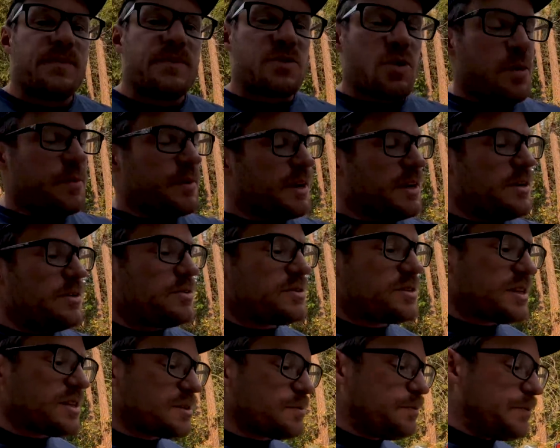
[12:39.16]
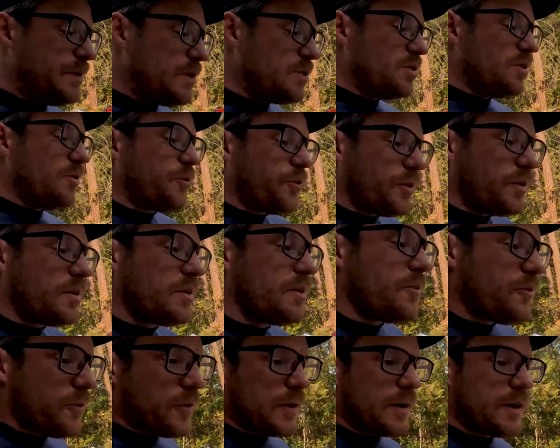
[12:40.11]
So I'm gonna use this beautiful
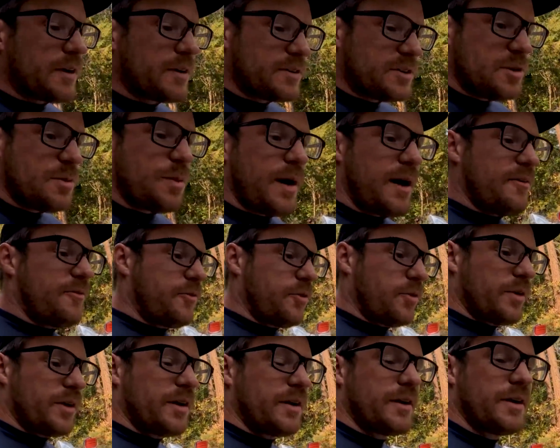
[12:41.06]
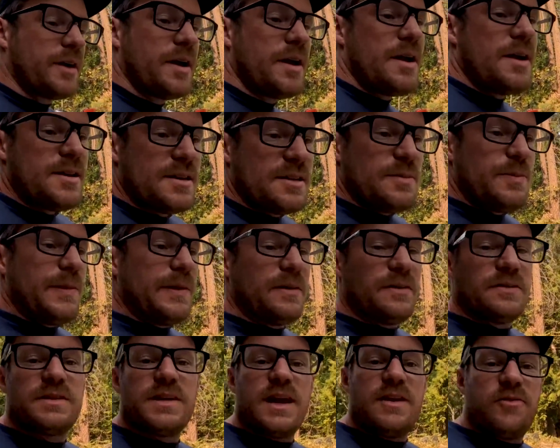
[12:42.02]
fir 2x4 to
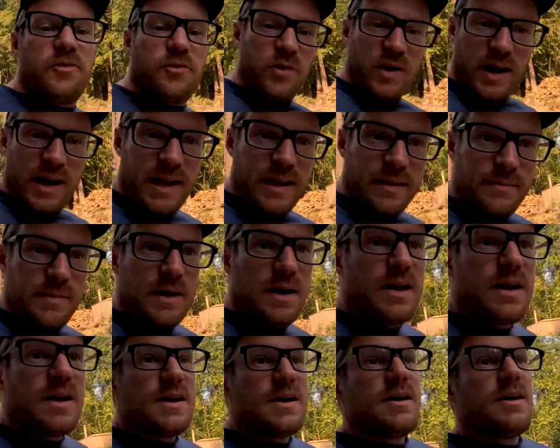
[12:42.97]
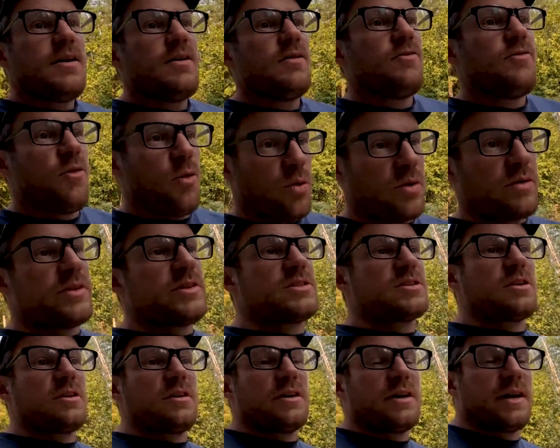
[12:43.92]
build a frame for the
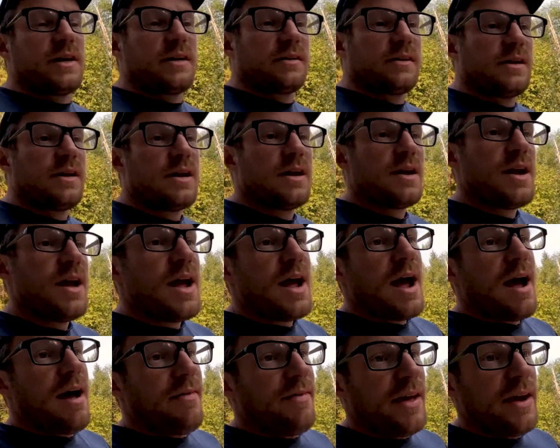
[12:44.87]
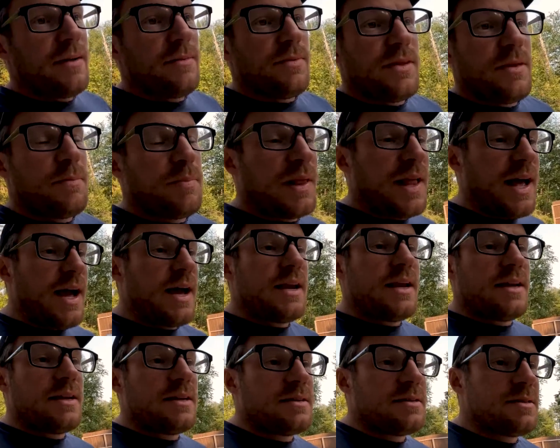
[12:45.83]
skirting, and then the plan
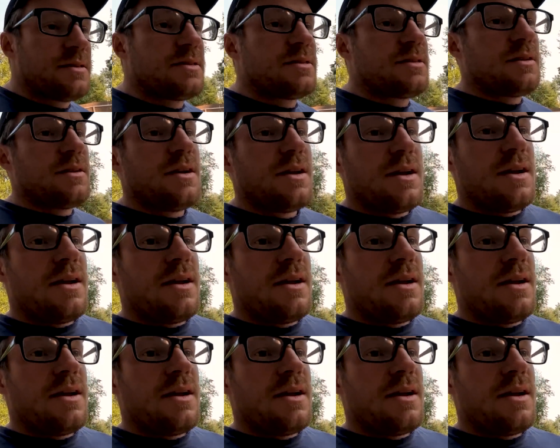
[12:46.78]
is